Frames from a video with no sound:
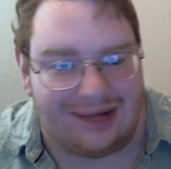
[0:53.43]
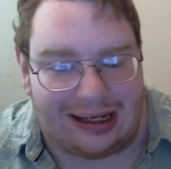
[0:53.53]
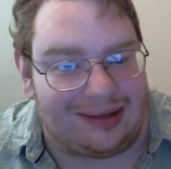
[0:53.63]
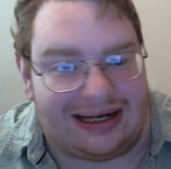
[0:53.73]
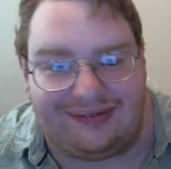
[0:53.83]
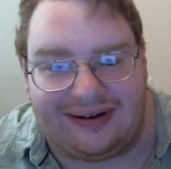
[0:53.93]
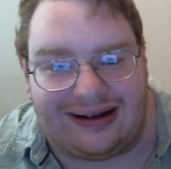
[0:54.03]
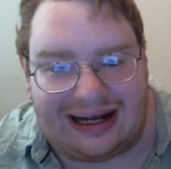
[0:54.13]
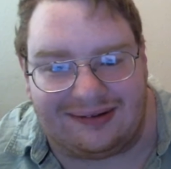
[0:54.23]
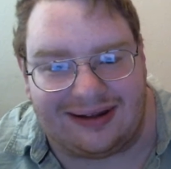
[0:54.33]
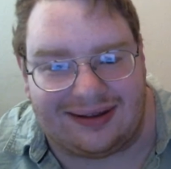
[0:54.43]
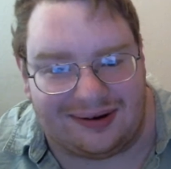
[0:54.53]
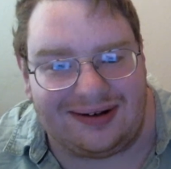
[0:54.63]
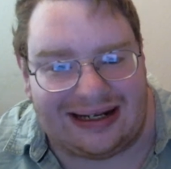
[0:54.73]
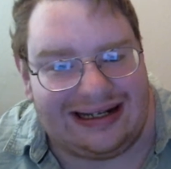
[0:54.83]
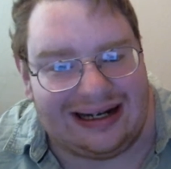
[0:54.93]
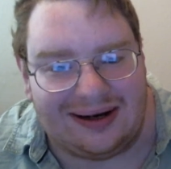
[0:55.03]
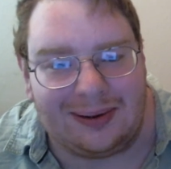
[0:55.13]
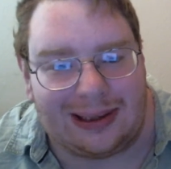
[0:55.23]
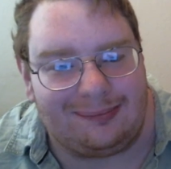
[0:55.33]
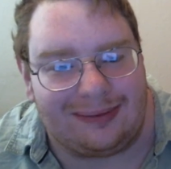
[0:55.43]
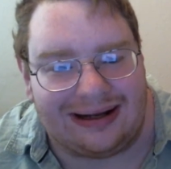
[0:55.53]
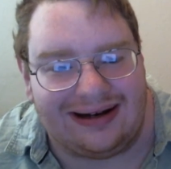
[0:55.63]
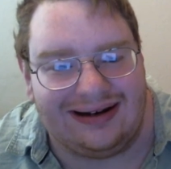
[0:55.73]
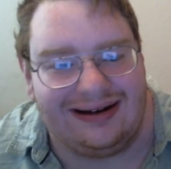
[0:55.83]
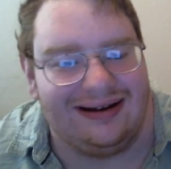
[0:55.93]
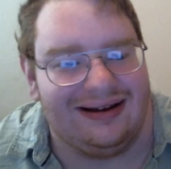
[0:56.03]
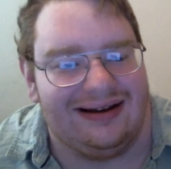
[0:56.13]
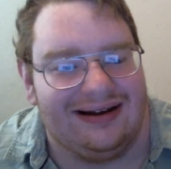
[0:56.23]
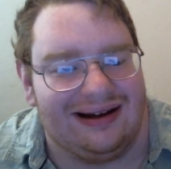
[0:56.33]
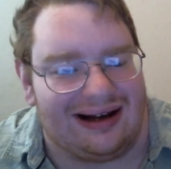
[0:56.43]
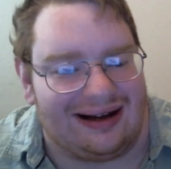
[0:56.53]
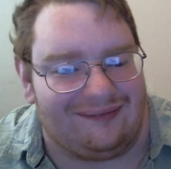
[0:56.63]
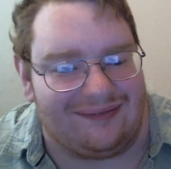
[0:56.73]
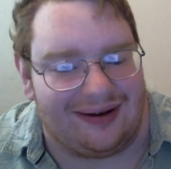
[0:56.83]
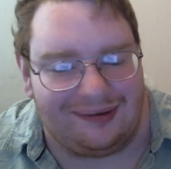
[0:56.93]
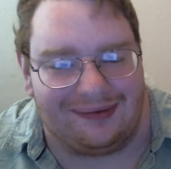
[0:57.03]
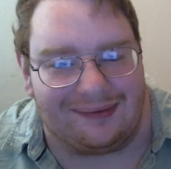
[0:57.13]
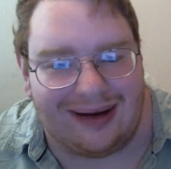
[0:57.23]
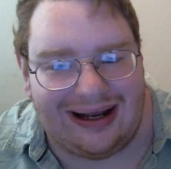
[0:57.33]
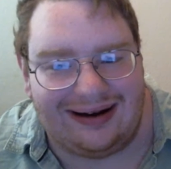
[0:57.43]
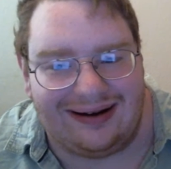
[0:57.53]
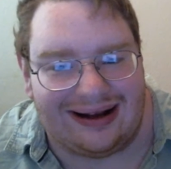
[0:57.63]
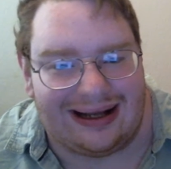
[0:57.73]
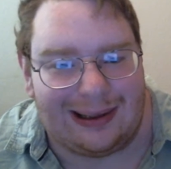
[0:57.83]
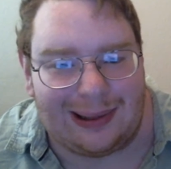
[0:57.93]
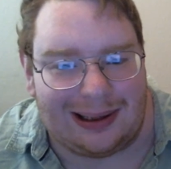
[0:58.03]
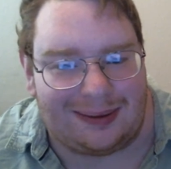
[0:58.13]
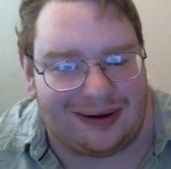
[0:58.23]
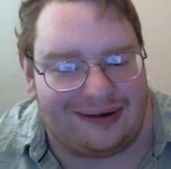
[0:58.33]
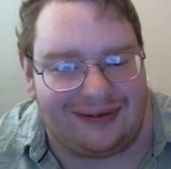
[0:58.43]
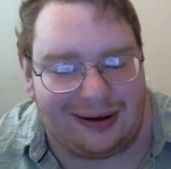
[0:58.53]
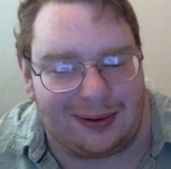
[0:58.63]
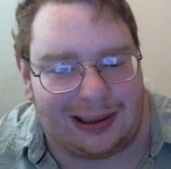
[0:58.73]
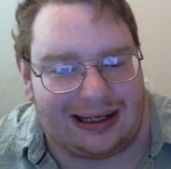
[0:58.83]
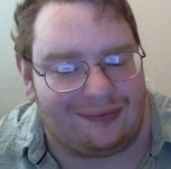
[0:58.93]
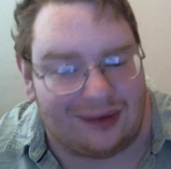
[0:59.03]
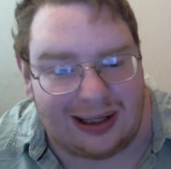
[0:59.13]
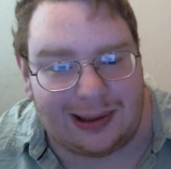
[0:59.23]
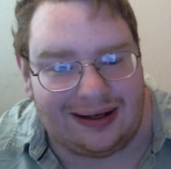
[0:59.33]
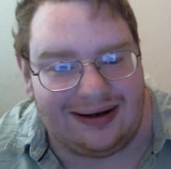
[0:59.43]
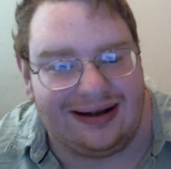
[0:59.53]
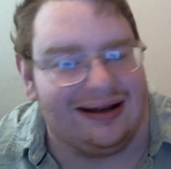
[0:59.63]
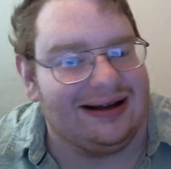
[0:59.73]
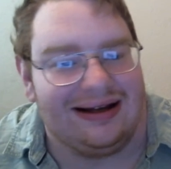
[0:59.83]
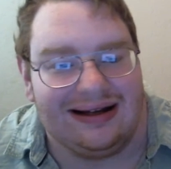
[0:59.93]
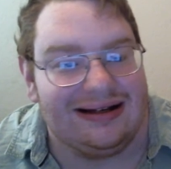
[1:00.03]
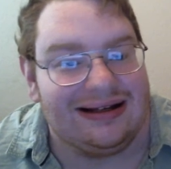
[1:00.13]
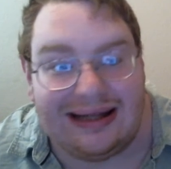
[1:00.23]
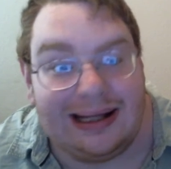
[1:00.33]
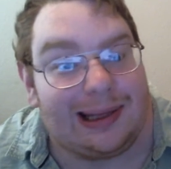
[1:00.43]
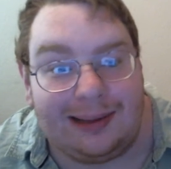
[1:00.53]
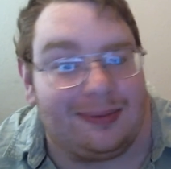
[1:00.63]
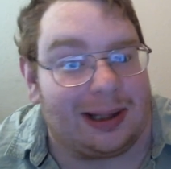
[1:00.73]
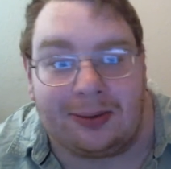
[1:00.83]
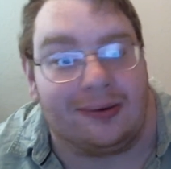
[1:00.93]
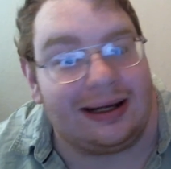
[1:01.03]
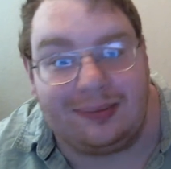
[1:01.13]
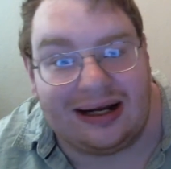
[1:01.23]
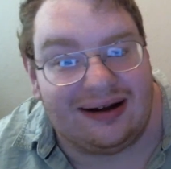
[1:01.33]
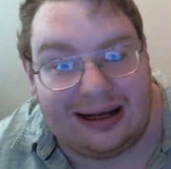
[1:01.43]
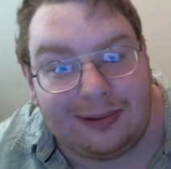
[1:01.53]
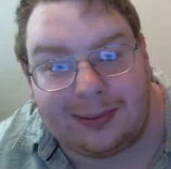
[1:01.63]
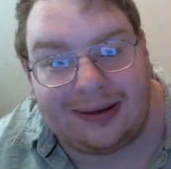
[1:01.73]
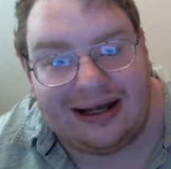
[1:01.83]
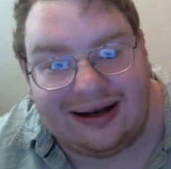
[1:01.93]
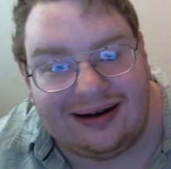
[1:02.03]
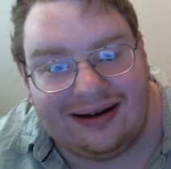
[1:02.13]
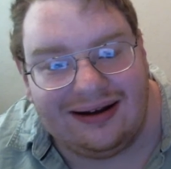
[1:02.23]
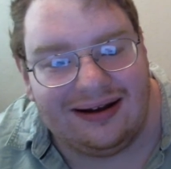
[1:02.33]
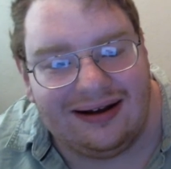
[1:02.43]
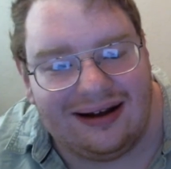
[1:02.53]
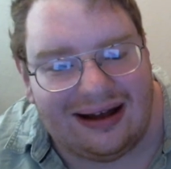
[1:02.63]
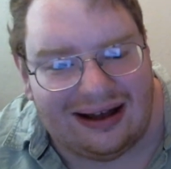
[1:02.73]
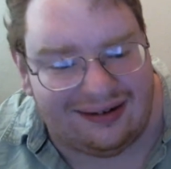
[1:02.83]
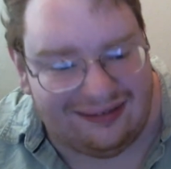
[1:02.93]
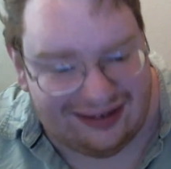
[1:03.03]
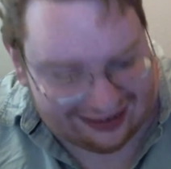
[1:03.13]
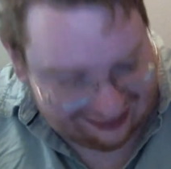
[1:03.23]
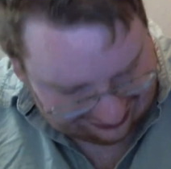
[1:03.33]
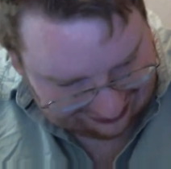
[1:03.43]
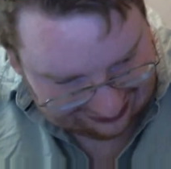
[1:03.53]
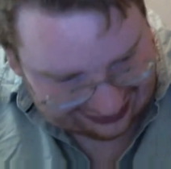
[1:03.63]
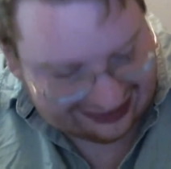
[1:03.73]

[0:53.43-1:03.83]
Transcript: I mean, if you count the thirteen years I've been um, overweight against the twelve years that I wasn't, that's the majority of my lifespan. And, and